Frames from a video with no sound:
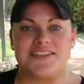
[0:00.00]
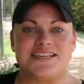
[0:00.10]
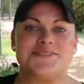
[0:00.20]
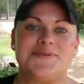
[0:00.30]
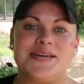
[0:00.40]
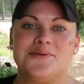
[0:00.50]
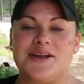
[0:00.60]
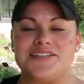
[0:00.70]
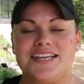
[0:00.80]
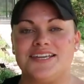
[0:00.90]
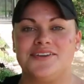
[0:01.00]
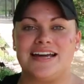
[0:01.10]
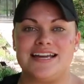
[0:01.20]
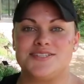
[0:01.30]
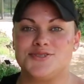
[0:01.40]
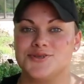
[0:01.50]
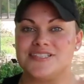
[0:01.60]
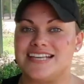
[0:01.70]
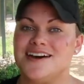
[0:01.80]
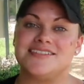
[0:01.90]
This week we are taking you guys to
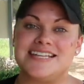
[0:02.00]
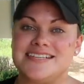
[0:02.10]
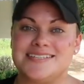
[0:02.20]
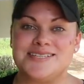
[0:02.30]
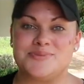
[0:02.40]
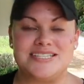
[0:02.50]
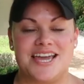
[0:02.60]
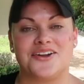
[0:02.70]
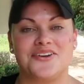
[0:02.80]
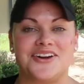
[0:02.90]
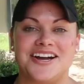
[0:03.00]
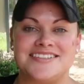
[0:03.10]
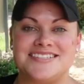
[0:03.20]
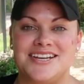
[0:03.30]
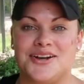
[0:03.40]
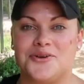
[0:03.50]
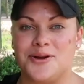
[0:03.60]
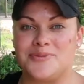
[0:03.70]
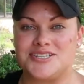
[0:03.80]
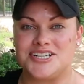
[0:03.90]
South Texas Botanical Gardens here in
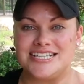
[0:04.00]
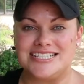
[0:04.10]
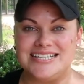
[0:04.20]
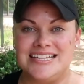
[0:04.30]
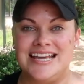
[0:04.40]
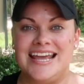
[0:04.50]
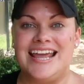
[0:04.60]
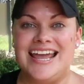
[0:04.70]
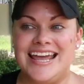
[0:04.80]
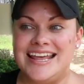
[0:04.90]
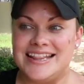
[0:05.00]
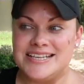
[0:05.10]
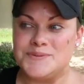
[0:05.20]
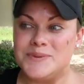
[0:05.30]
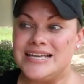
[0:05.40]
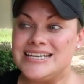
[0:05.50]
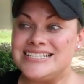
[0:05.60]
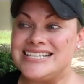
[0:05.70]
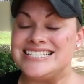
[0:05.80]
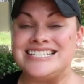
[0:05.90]
Corpus Christi, and this
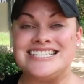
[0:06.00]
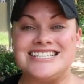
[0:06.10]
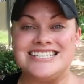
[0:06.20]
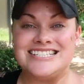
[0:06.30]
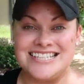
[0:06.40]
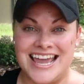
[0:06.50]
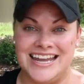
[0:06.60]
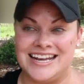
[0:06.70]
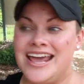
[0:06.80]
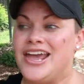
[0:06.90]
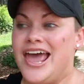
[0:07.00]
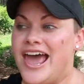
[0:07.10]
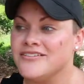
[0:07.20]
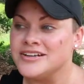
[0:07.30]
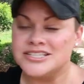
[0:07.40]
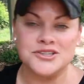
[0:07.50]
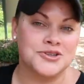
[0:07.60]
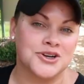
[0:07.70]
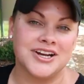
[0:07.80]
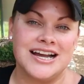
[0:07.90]
place is insane. Every single
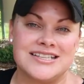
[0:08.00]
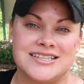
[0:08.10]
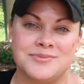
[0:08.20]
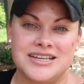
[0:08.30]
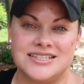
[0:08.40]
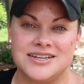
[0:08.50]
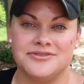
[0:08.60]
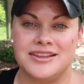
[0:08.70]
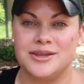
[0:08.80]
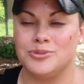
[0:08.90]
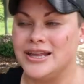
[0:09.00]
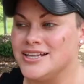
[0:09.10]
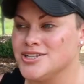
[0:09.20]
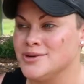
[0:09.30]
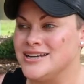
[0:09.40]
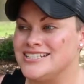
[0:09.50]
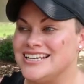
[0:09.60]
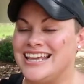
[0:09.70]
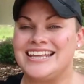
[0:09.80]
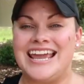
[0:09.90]
corner has something different. The plants are
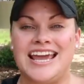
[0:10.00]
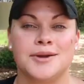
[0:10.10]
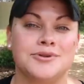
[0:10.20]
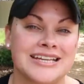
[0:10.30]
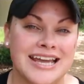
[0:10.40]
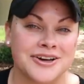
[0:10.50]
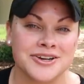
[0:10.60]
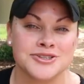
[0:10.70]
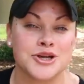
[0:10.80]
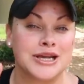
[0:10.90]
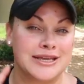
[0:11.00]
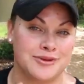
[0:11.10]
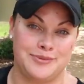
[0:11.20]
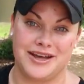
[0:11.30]
amazing and the animal encounters are even